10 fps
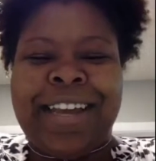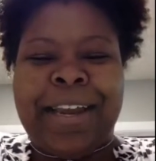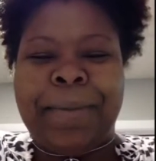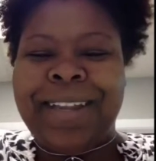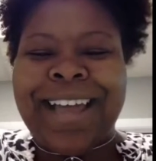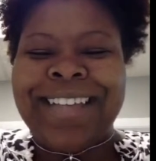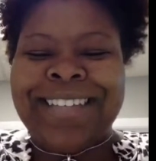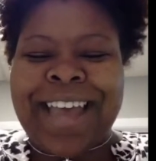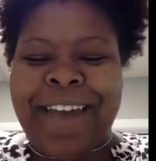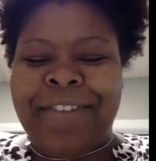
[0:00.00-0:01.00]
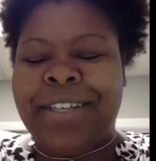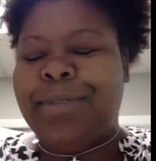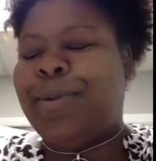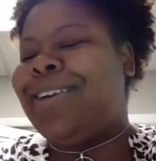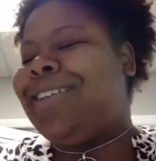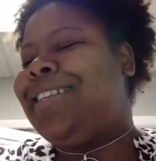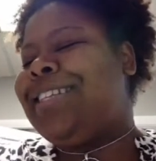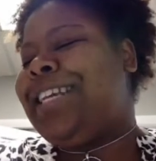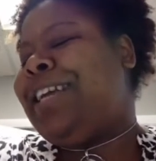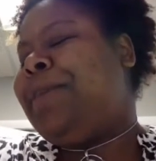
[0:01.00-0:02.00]
and I'm glad to have it as part of the
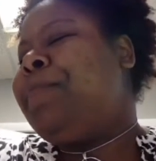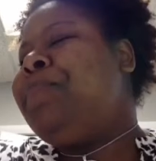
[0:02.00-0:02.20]
team.